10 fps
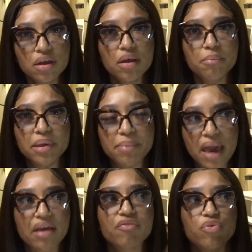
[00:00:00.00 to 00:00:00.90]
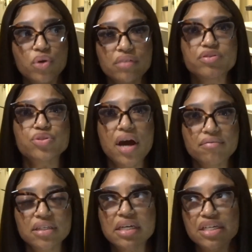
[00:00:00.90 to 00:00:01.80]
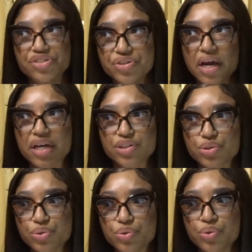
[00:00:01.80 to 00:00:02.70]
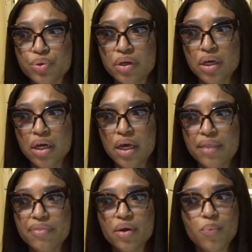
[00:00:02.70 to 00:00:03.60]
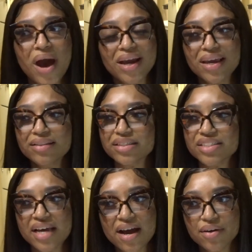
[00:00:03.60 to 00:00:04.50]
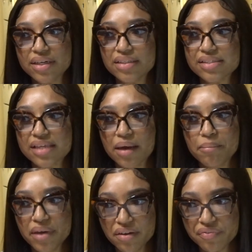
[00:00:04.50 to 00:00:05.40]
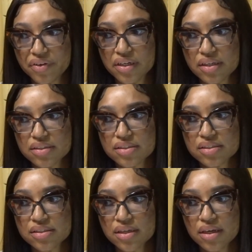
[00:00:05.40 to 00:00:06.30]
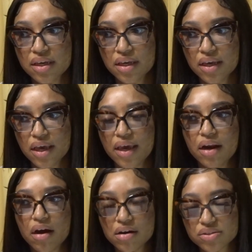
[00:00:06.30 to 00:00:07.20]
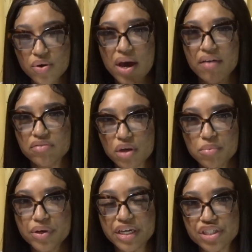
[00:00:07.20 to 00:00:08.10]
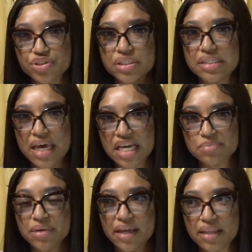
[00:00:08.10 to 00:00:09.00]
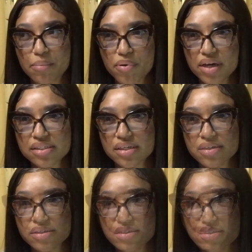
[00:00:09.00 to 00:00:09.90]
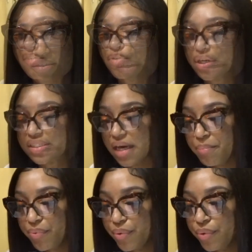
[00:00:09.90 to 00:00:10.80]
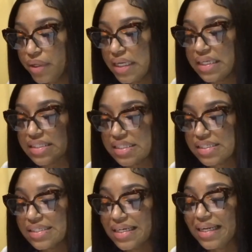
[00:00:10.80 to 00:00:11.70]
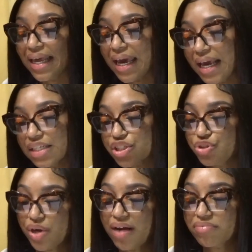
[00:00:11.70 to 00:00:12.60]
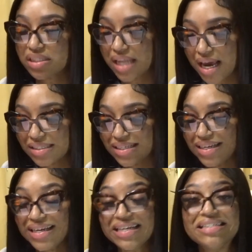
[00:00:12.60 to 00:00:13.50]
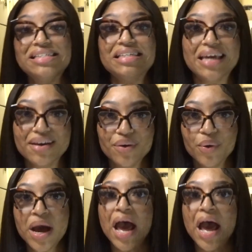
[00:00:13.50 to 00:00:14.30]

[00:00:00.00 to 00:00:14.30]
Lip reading: be back and forth traveling international, then why can't the child get the same benefits and also have global entry to expedite that process? For example, is this an enhanced driver's license EDL?